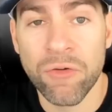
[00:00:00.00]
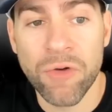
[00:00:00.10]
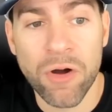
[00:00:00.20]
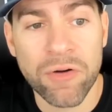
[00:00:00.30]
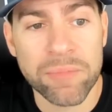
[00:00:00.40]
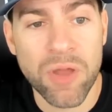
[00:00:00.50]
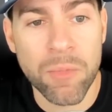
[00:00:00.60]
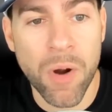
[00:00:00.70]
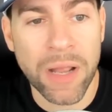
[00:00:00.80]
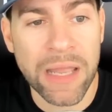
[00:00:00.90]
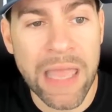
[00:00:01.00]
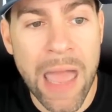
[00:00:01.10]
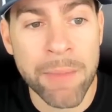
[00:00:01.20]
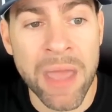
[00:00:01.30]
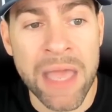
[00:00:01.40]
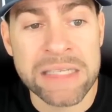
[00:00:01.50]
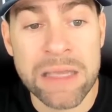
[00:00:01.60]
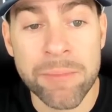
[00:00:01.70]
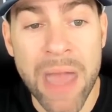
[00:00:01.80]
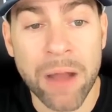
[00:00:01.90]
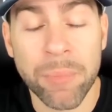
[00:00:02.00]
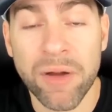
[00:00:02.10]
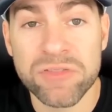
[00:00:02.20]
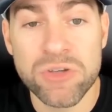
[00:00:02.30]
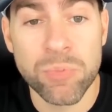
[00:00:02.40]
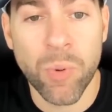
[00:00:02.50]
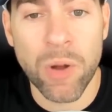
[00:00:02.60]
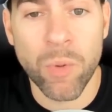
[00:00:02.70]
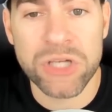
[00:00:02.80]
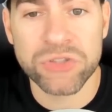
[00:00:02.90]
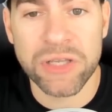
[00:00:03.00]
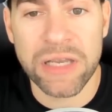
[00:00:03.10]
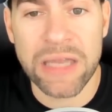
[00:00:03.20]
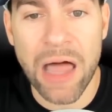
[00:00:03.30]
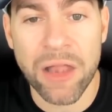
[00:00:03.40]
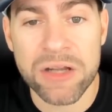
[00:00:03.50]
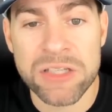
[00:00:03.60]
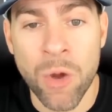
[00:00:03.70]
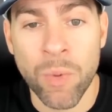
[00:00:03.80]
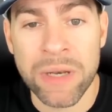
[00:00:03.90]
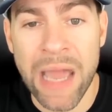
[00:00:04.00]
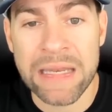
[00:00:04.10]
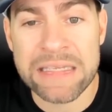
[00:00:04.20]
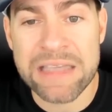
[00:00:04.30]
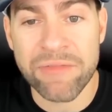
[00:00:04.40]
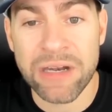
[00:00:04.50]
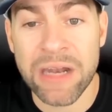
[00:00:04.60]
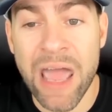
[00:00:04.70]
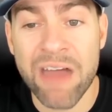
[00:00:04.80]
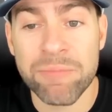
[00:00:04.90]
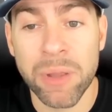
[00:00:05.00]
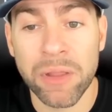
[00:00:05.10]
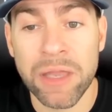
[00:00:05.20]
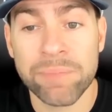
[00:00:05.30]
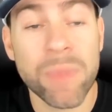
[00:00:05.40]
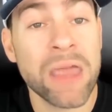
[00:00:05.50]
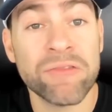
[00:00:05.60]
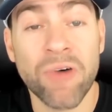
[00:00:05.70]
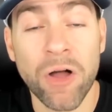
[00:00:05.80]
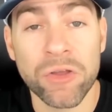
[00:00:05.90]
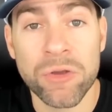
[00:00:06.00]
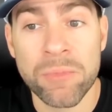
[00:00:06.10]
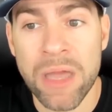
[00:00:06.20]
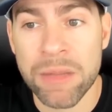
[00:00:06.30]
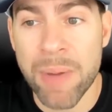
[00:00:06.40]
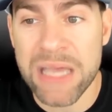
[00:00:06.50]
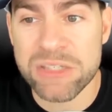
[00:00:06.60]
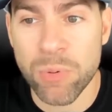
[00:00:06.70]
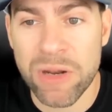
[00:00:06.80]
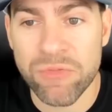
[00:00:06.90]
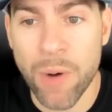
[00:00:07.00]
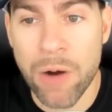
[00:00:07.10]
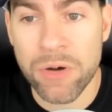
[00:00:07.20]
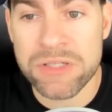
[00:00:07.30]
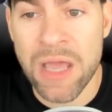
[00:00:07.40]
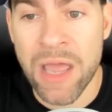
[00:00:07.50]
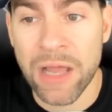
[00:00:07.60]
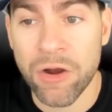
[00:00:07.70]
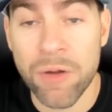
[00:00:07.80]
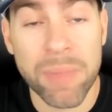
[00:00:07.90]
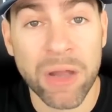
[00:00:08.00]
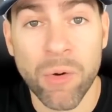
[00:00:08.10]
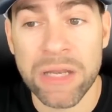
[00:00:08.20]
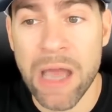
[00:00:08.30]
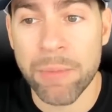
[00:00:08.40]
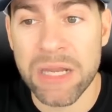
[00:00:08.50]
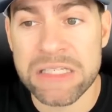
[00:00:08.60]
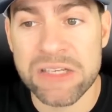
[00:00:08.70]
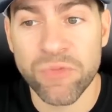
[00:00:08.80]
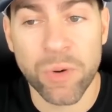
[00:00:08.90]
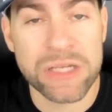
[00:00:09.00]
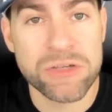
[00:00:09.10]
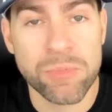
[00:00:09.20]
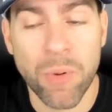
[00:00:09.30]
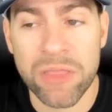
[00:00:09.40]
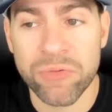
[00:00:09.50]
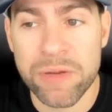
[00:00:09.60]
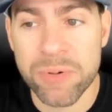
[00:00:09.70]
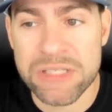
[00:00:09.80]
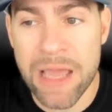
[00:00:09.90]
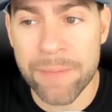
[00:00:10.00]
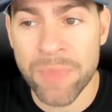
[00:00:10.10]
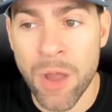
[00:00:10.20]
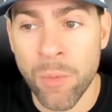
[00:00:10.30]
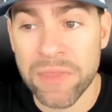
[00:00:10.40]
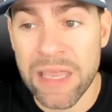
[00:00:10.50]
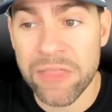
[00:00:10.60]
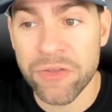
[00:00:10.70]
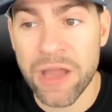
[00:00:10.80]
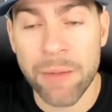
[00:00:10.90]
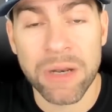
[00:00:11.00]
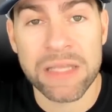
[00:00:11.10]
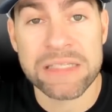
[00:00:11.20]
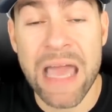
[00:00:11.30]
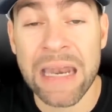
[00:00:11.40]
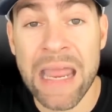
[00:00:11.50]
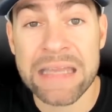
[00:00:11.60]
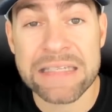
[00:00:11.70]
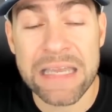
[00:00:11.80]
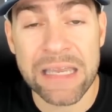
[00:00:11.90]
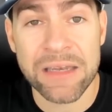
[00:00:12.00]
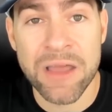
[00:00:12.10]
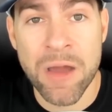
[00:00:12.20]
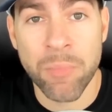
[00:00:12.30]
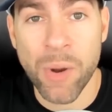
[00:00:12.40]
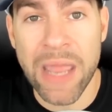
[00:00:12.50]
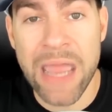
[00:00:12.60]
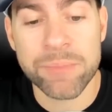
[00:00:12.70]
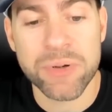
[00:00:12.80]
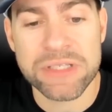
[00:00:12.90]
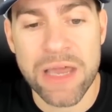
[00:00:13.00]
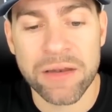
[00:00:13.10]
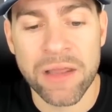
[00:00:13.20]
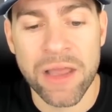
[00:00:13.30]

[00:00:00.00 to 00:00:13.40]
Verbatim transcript: overall crypto market cap, sitting back above $2.1 trillion with $97.5 billion in volume in the past 24 hours and current Bitcoin Bitcoin dominance is 42.3%, with the Ether dominance at 18.8%.